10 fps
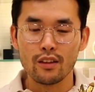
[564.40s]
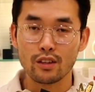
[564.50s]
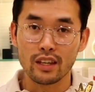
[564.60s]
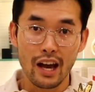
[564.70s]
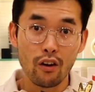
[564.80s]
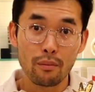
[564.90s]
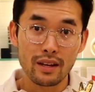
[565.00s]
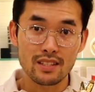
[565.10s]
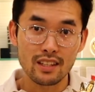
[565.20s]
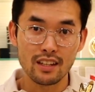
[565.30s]
Gao on my
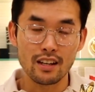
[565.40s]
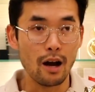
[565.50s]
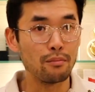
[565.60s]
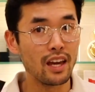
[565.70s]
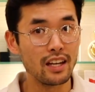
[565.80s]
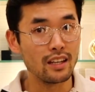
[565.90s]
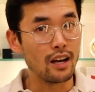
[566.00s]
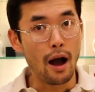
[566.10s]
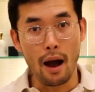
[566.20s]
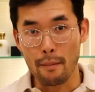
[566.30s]
skin, I'm getting
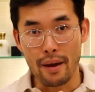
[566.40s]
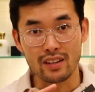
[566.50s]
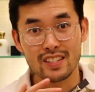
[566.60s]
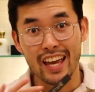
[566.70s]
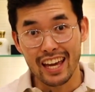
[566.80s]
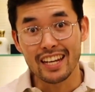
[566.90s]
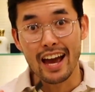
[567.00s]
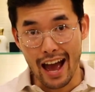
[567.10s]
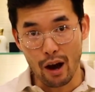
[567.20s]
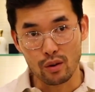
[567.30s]
about 10
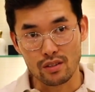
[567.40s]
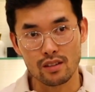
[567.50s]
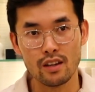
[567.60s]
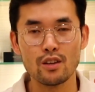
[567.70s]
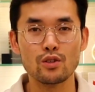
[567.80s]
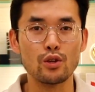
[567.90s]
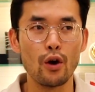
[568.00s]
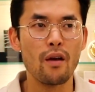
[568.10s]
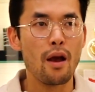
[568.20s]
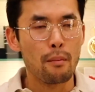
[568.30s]
hours.
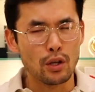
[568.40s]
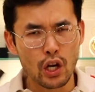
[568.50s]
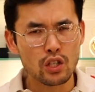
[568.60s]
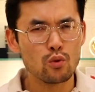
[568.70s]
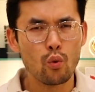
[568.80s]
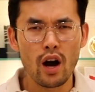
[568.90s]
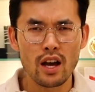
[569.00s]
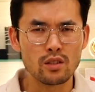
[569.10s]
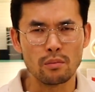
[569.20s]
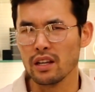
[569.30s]
So projection
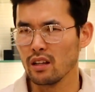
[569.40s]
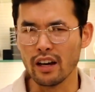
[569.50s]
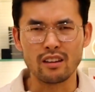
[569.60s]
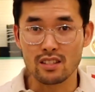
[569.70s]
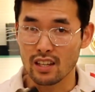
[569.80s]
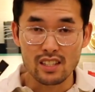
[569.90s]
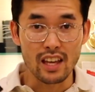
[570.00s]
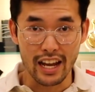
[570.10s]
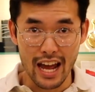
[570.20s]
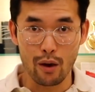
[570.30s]
wise, I'm getting like 6 to
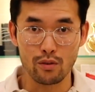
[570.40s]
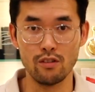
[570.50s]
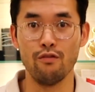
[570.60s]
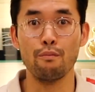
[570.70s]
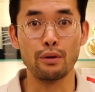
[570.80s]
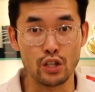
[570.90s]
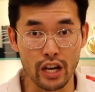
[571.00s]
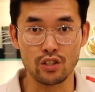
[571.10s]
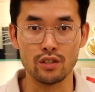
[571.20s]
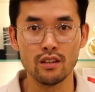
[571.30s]
8 hours of
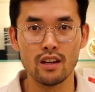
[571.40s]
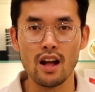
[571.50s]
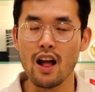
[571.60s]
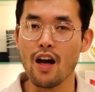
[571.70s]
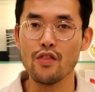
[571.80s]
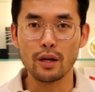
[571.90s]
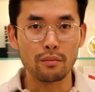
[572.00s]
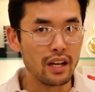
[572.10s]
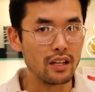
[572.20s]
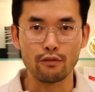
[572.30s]
projection. And then I'm
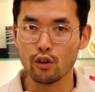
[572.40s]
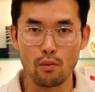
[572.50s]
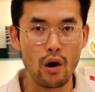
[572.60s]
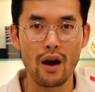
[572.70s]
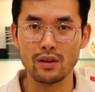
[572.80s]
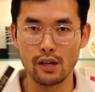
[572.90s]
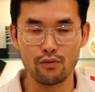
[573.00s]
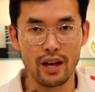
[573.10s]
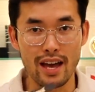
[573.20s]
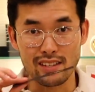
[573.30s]
getting a few more hours after
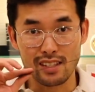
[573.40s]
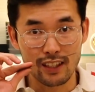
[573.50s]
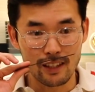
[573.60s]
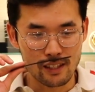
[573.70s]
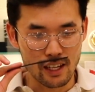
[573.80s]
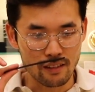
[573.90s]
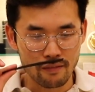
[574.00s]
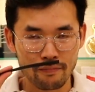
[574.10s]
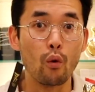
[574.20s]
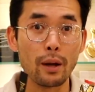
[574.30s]
that as a skin scent.
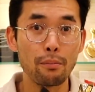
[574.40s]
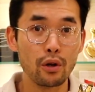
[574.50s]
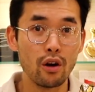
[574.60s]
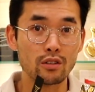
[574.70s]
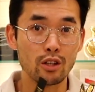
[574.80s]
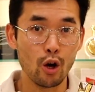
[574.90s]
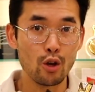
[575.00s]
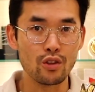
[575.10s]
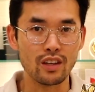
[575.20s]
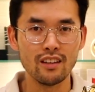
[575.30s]
When I put it on
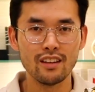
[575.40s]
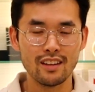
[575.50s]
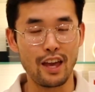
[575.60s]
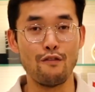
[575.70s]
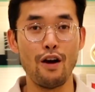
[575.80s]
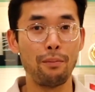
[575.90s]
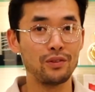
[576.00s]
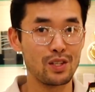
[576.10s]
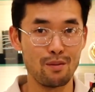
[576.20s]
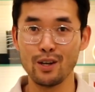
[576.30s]
clothing, if I put
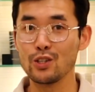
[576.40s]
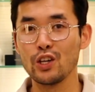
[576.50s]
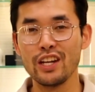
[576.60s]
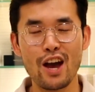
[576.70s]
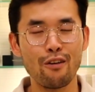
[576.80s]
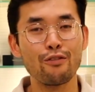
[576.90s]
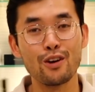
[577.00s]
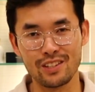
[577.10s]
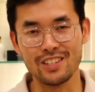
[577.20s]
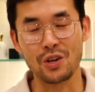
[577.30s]
this on my shirt now,
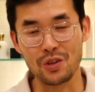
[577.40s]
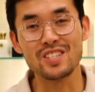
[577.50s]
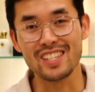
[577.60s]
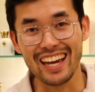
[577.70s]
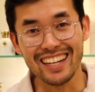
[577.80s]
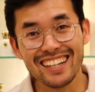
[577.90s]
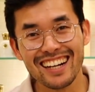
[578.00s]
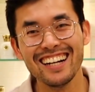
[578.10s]
first it's gonna stain.